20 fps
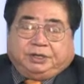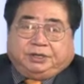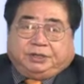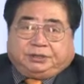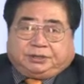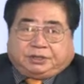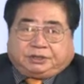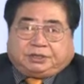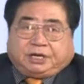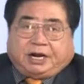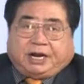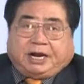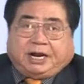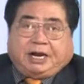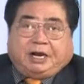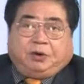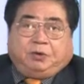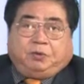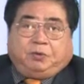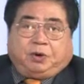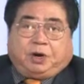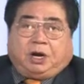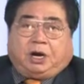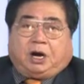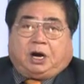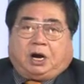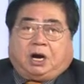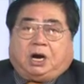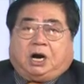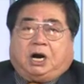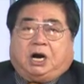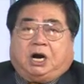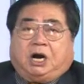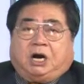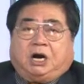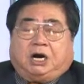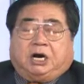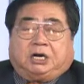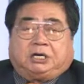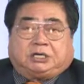Today we
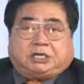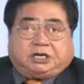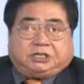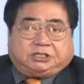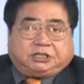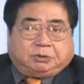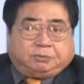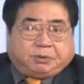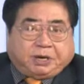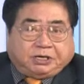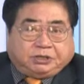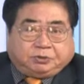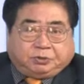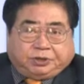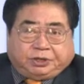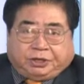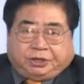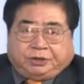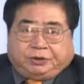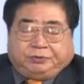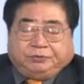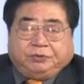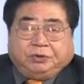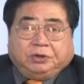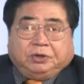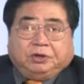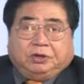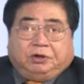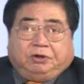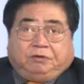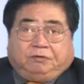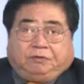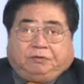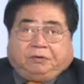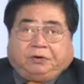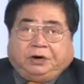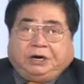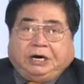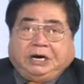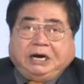are touching base with you
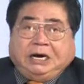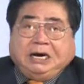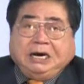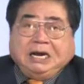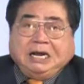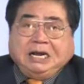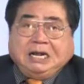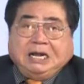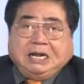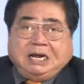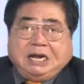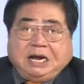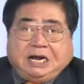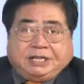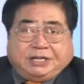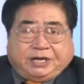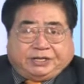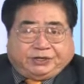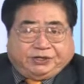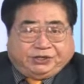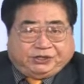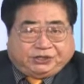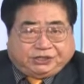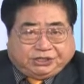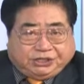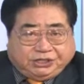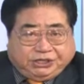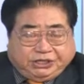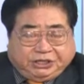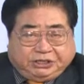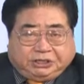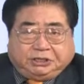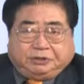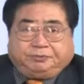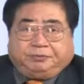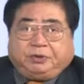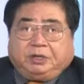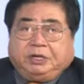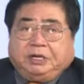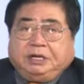for another seat
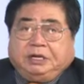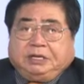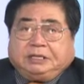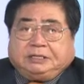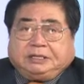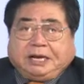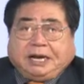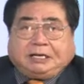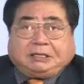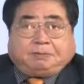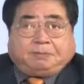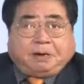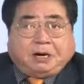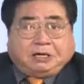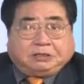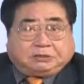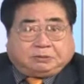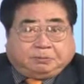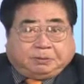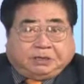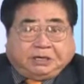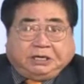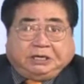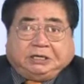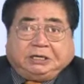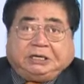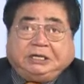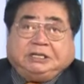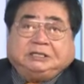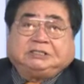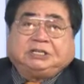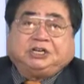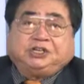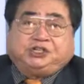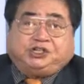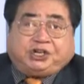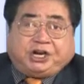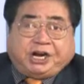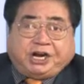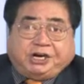that possibly needs a
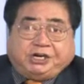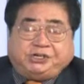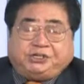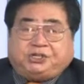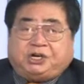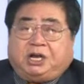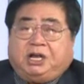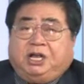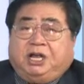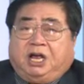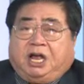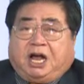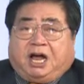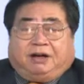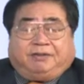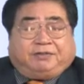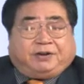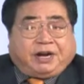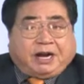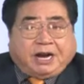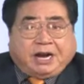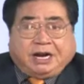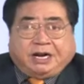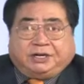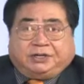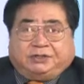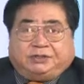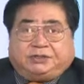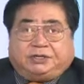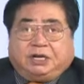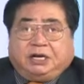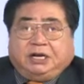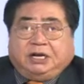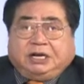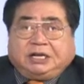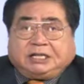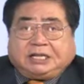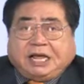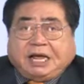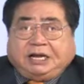change of hands.
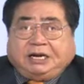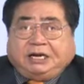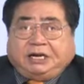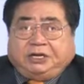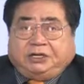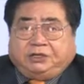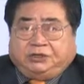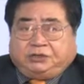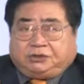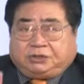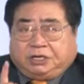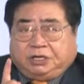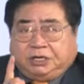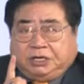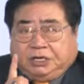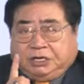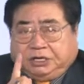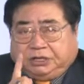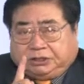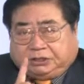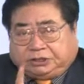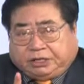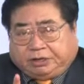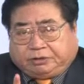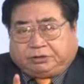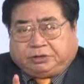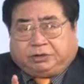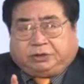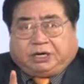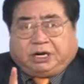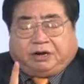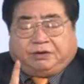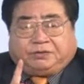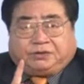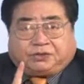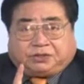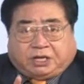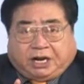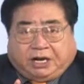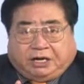That is Secretary of
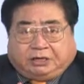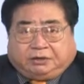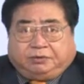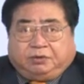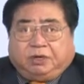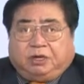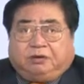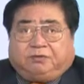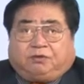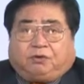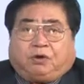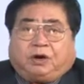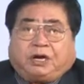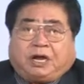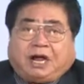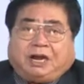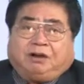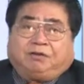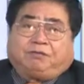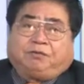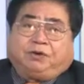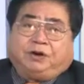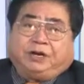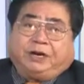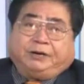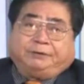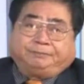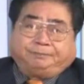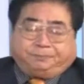State for California.